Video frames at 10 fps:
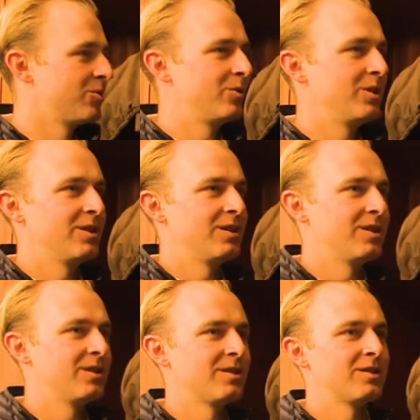we
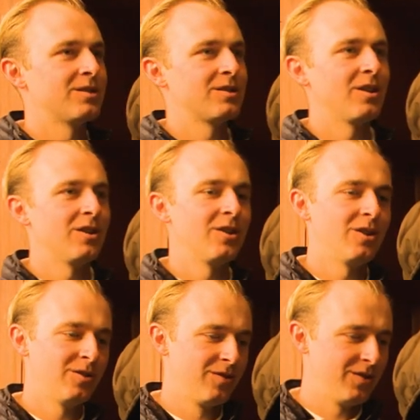start
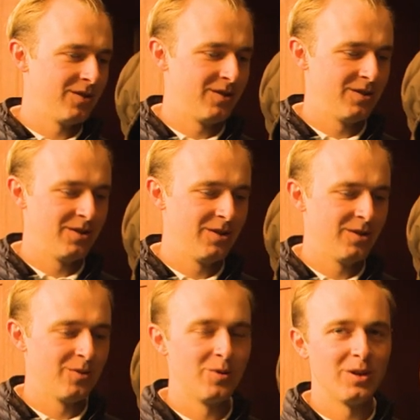off
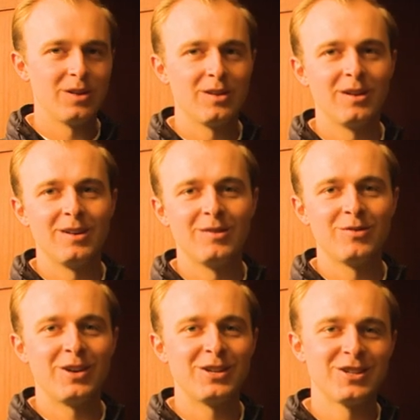with uh,
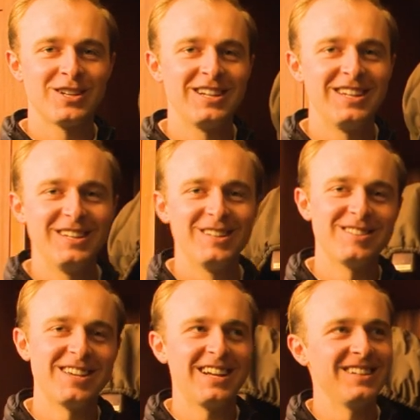fresh, clean
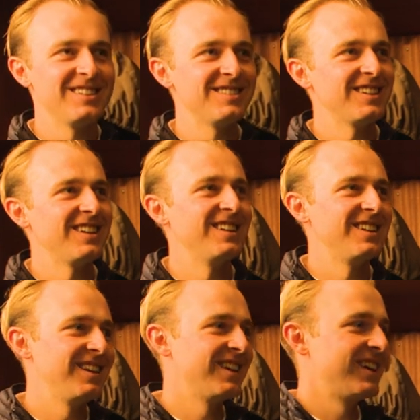saddles
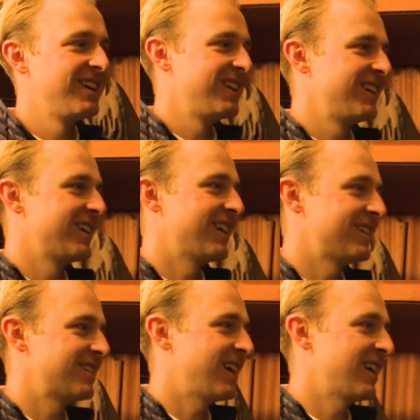and yeah,
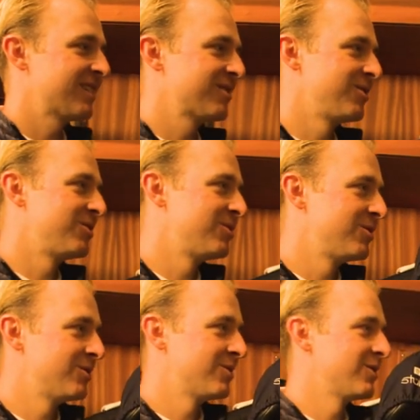tack. So
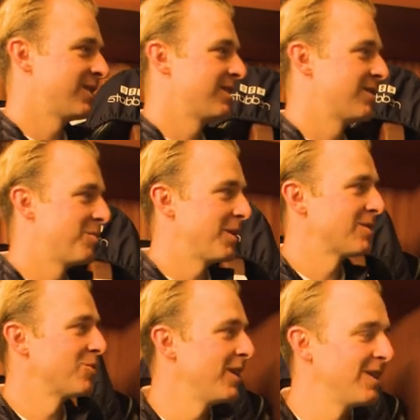that's the
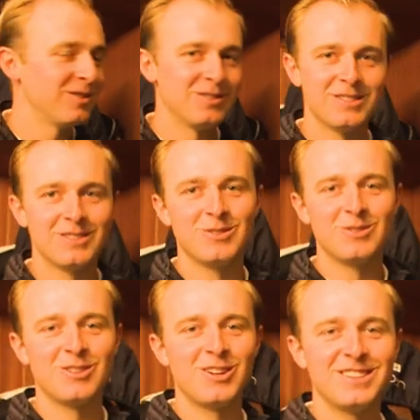best way to, to
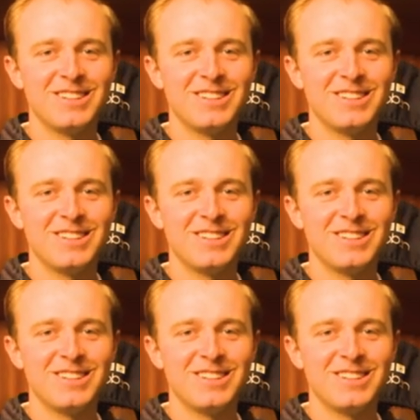start